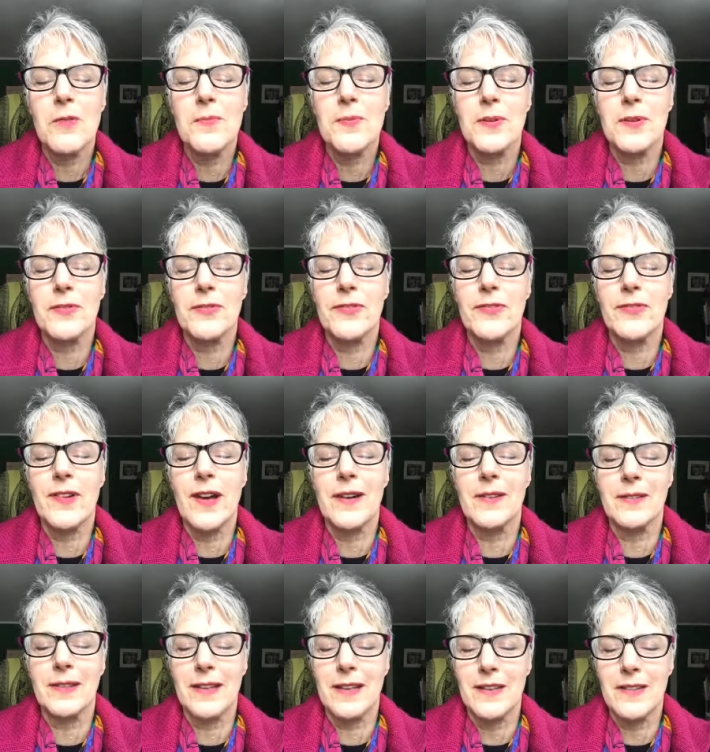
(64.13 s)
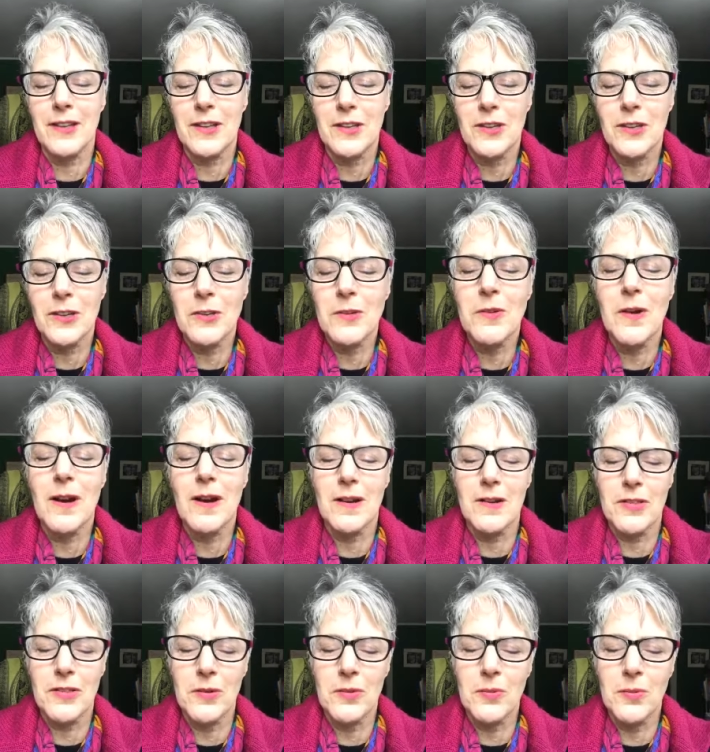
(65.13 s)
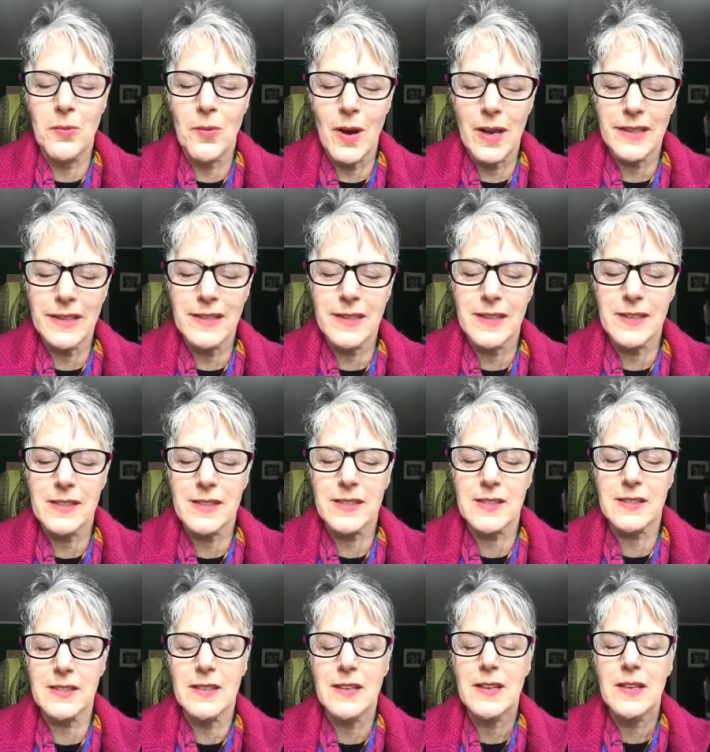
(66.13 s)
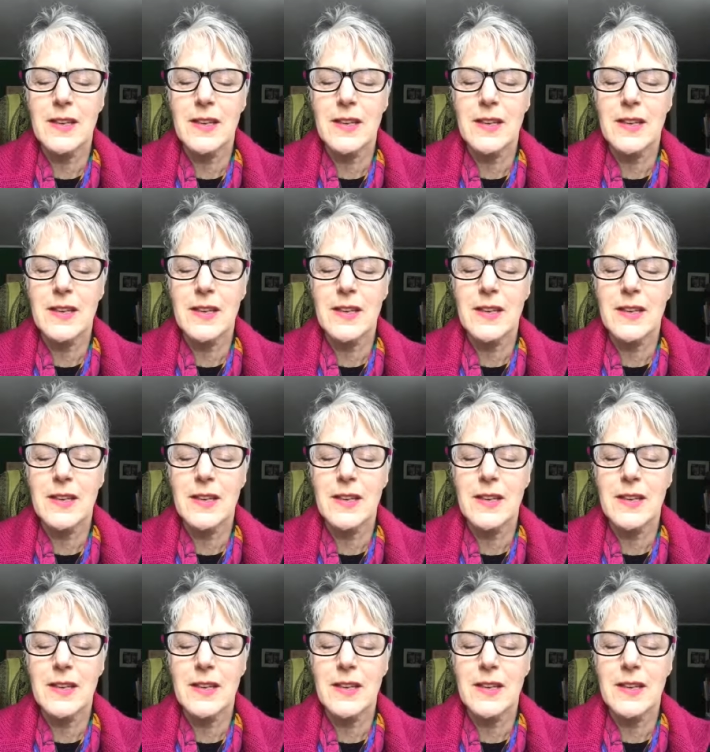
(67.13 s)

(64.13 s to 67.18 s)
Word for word: profoundly that you are the oneness.